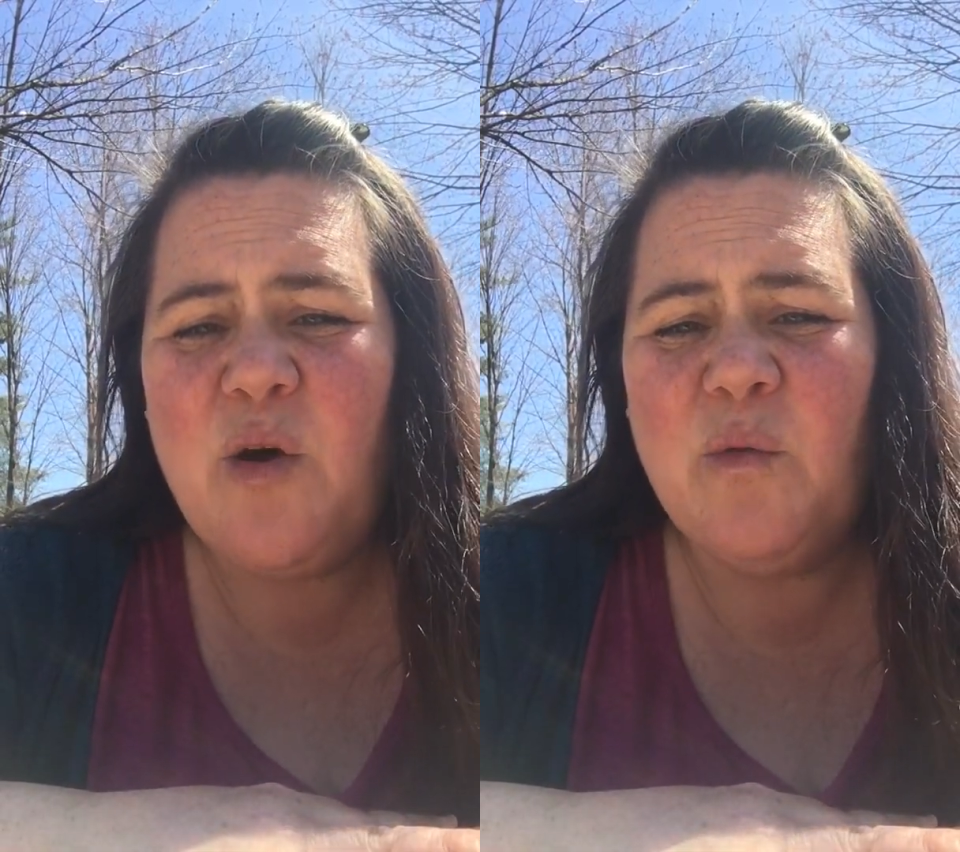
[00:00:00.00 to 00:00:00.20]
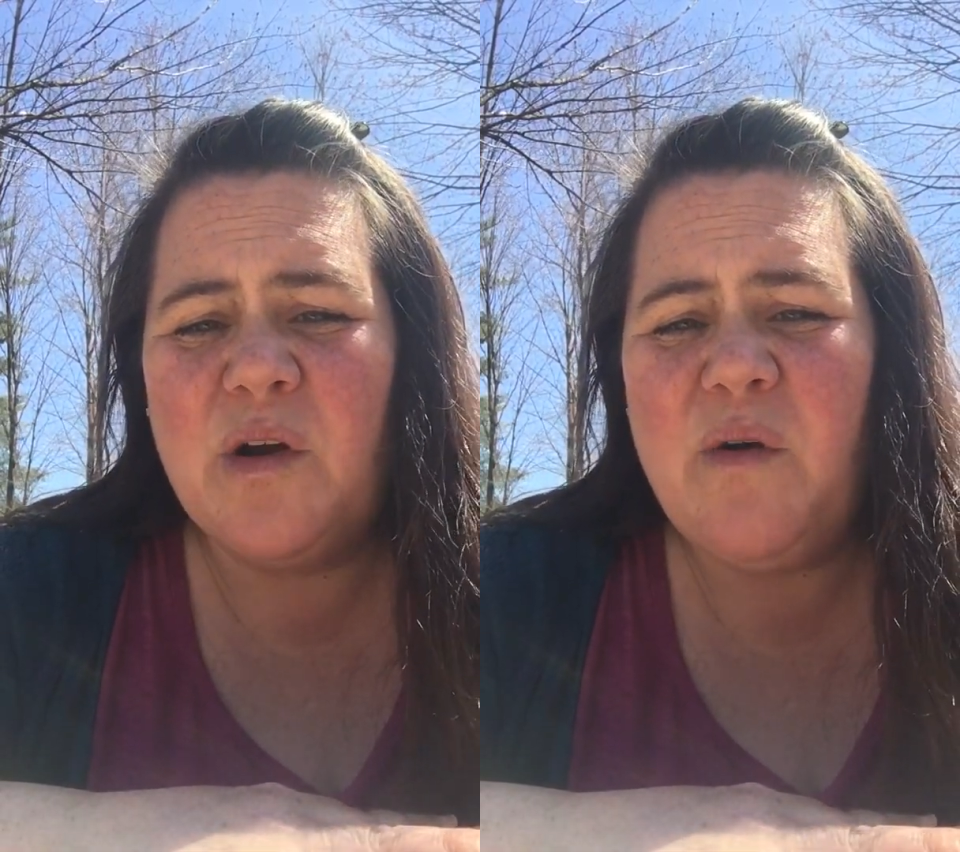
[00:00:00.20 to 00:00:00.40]

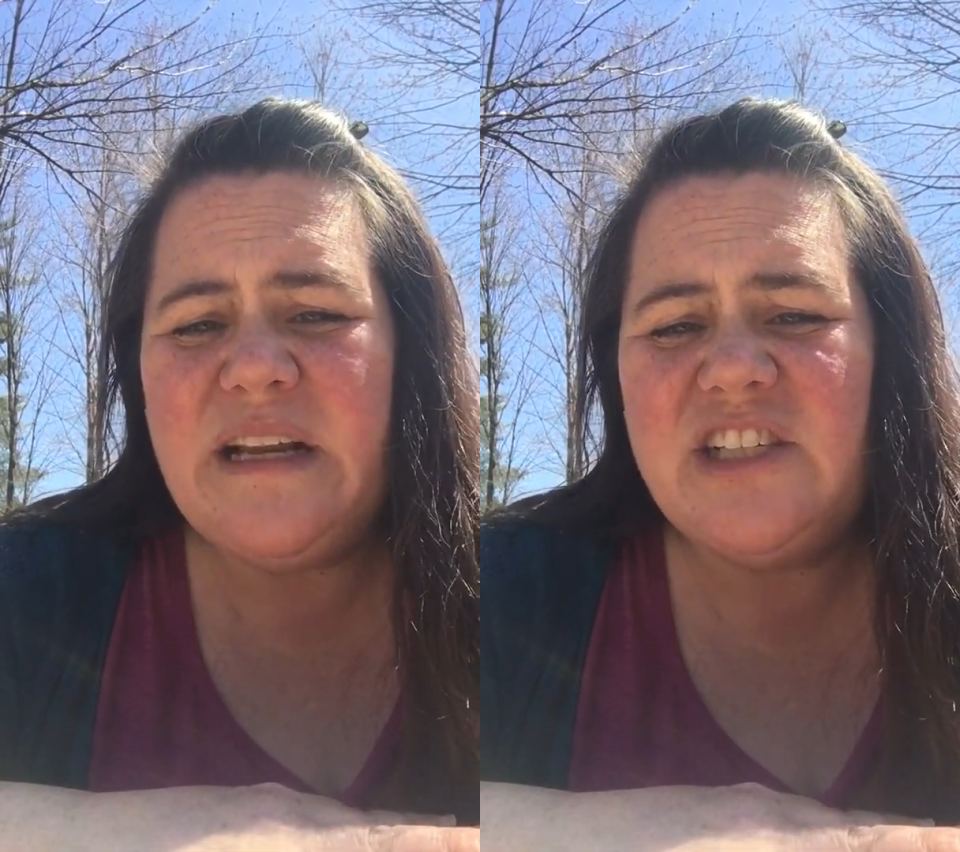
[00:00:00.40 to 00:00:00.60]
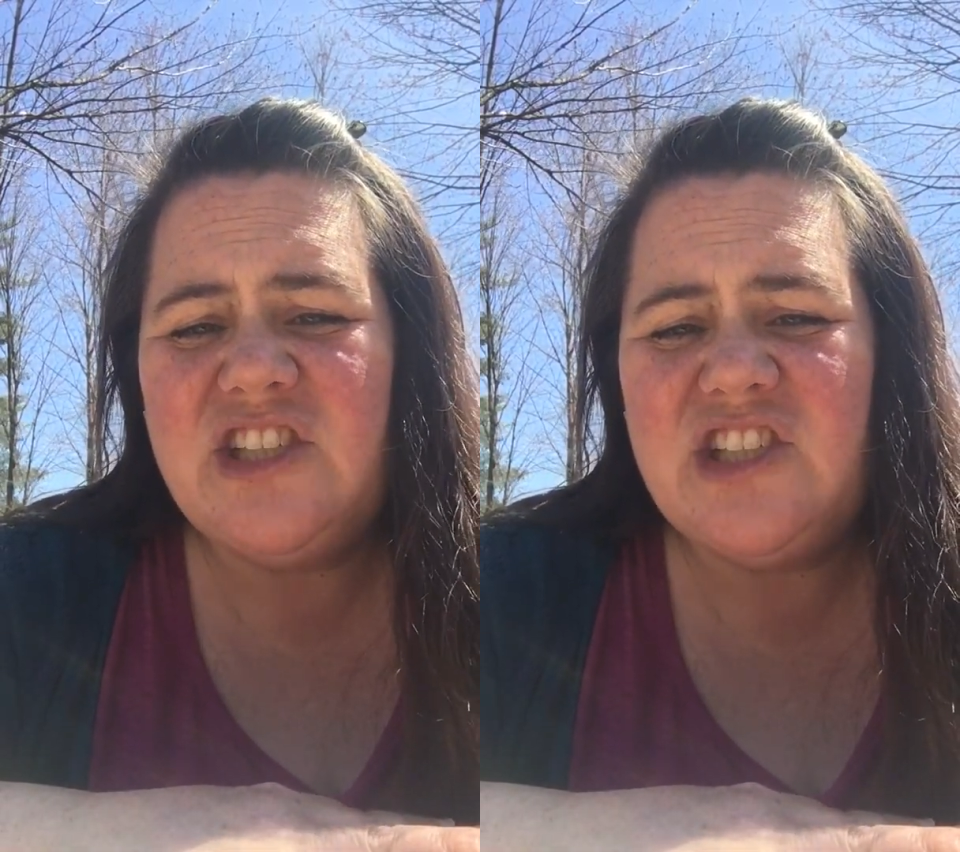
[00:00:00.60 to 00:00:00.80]
we're
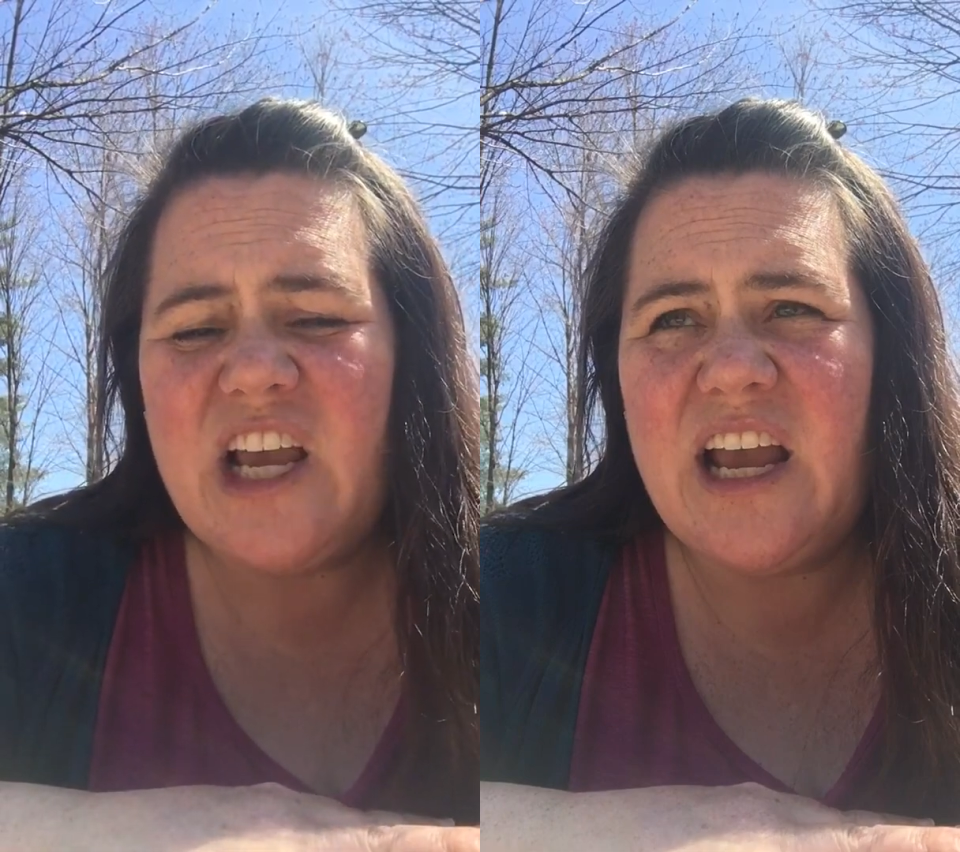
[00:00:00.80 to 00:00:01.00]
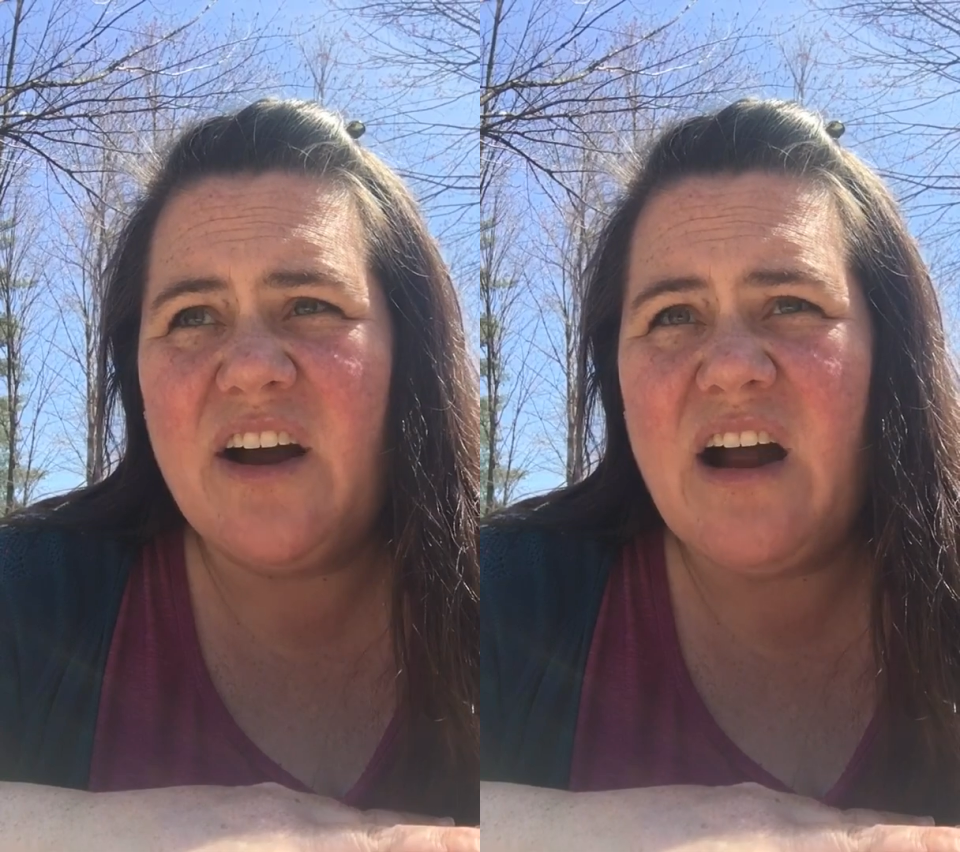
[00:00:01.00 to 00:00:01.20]
going to
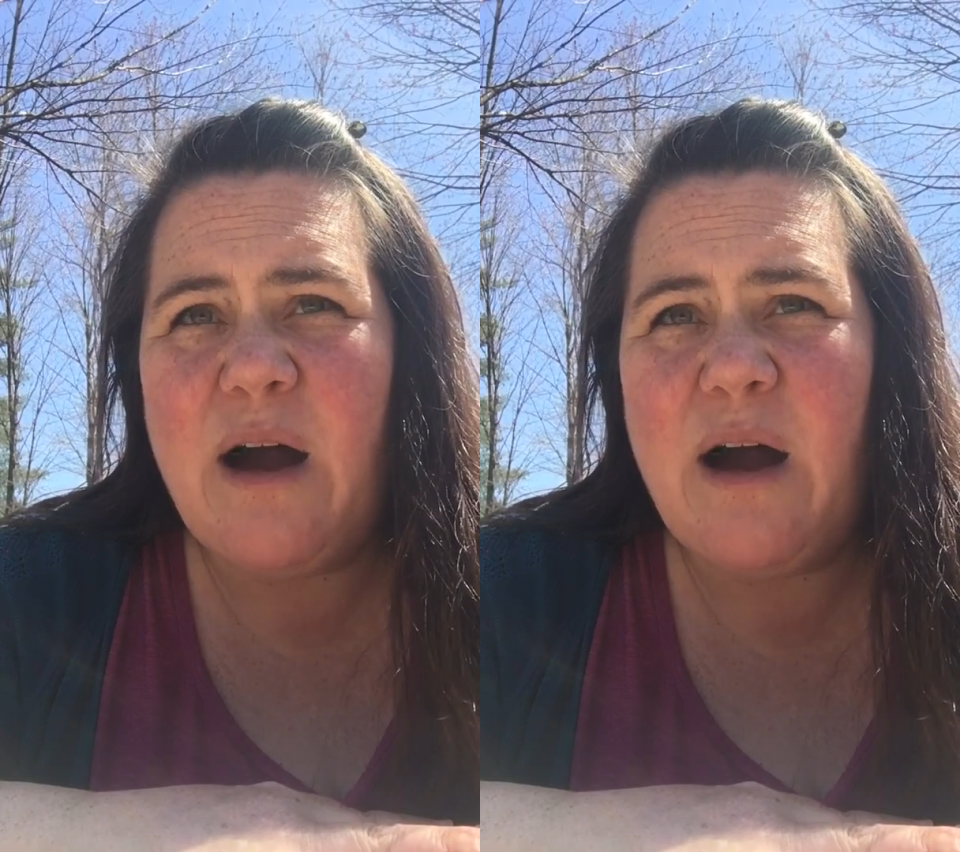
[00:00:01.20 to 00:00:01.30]
share